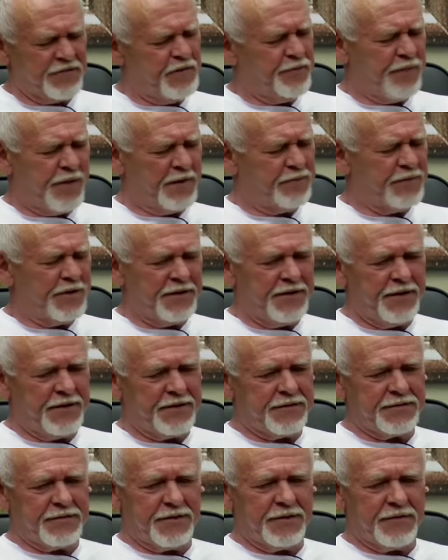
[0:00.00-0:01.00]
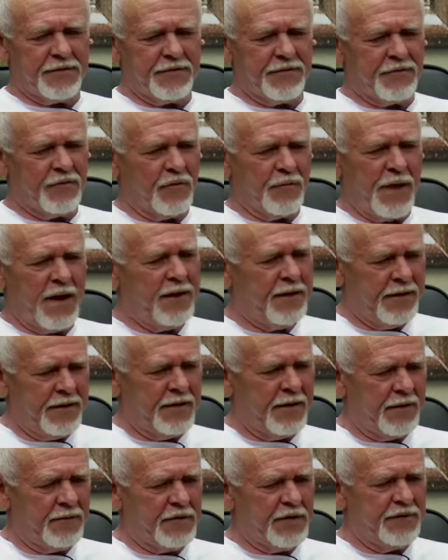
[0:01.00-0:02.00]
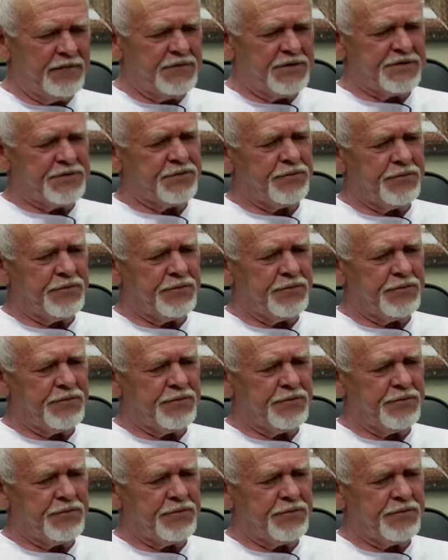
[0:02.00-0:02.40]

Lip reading: Republic, Romania, I believe, just